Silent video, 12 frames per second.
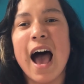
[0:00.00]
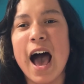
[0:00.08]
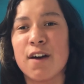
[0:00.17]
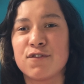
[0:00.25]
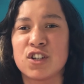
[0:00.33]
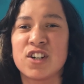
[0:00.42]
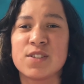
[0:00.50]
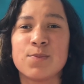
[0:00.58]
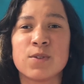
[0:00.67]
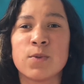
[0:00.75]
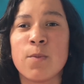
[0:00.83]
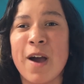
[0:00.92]
after
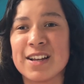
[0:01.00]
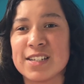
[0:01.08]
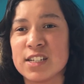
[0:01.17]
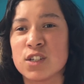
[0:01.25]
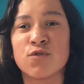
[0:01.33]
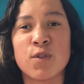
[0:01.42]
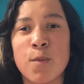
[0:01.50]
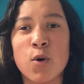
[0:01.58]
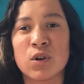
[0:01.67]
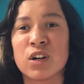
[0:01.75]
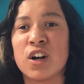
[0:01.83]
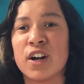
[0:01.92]
Christmas we went into
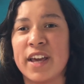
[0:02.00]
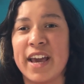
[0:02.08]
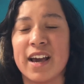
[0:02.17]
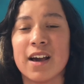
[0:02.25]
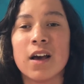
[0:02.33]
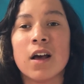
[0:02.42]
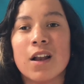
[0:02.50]
remote learning